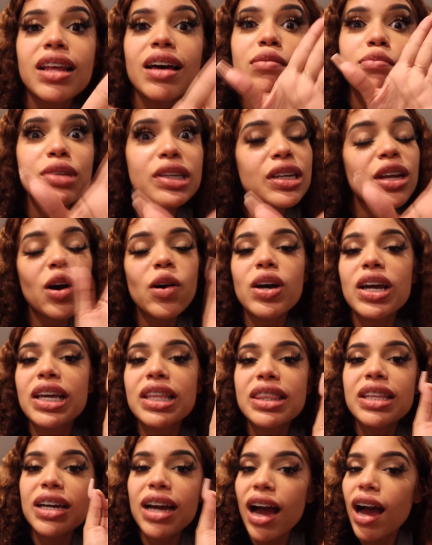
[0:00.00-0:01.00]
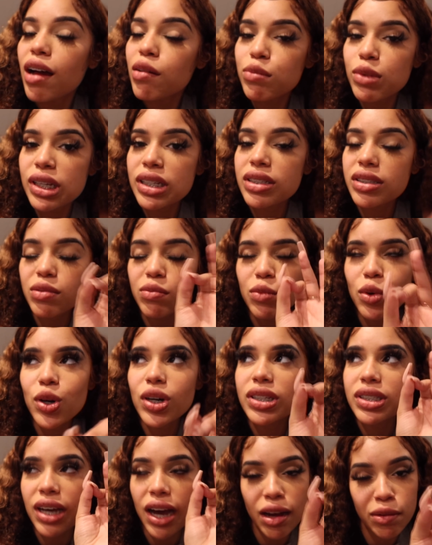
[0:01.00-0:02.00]
Let me know in the comments
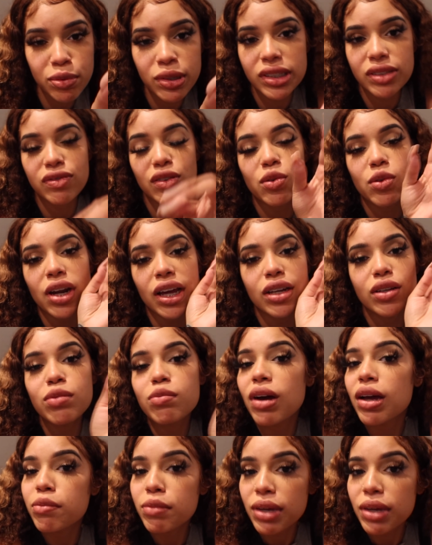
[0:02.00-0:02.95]
more topics for when I do my